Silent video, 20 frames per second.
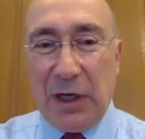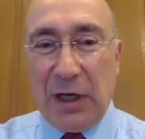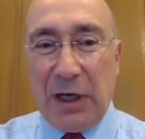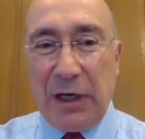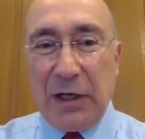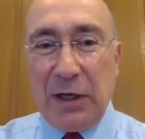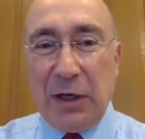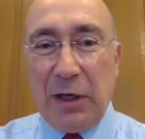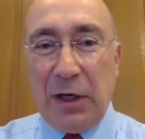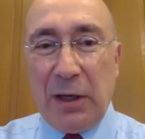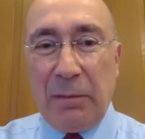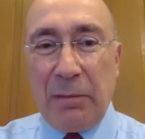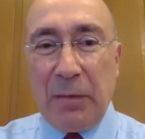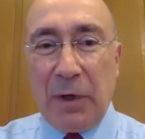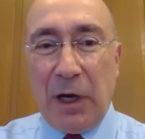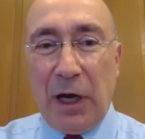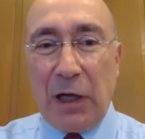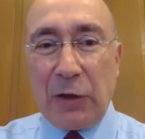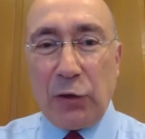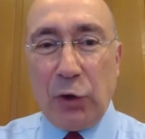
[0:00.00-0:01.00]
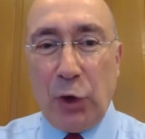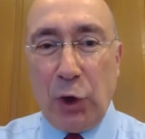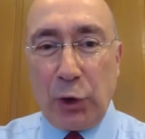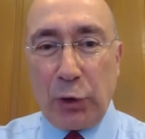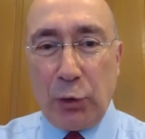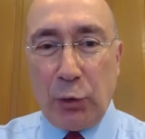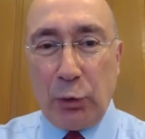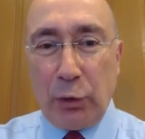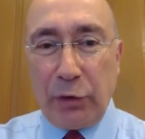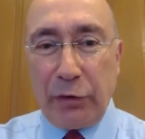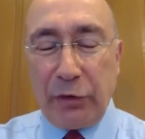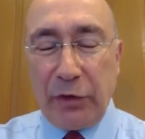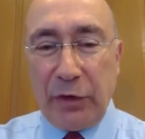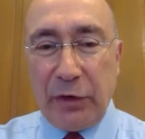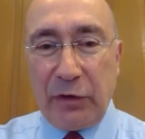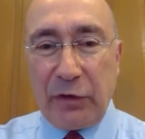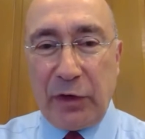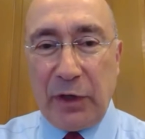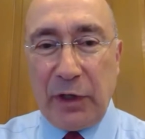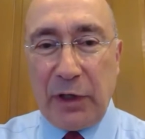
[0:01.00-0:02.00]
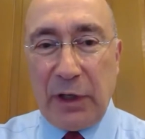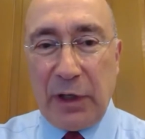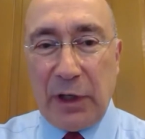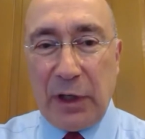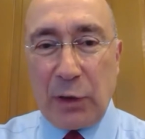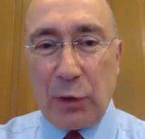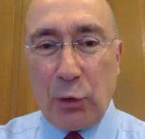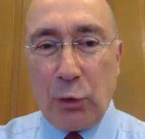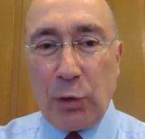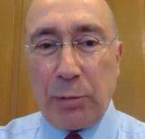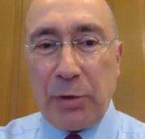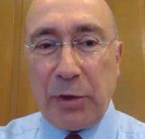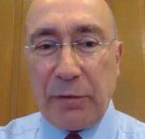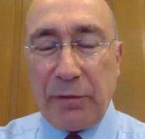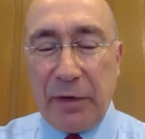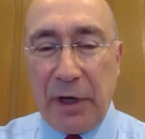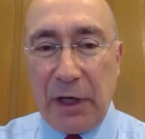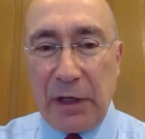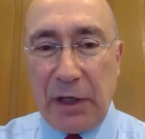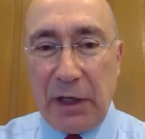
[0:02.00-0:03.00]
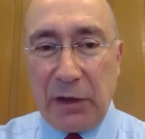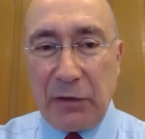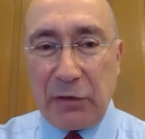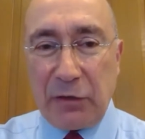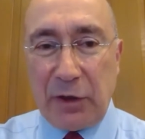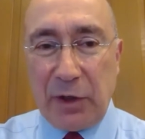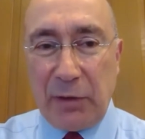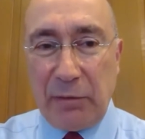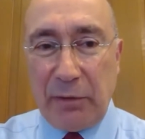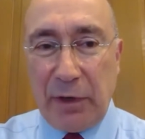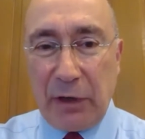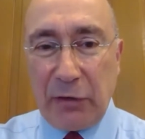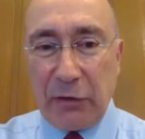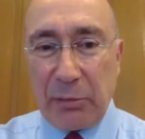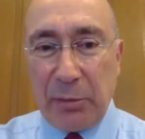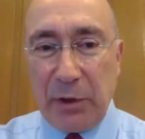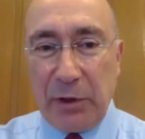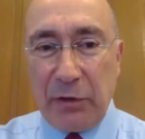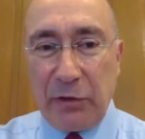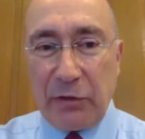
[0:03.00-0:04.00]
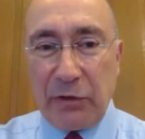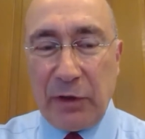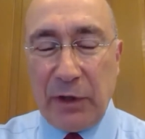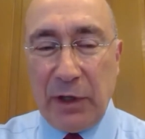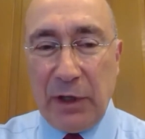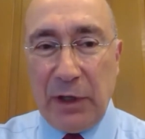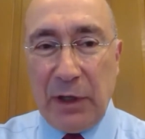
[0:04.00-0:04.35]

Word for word: I, um, I taught courses in uh, corporate finance and investments.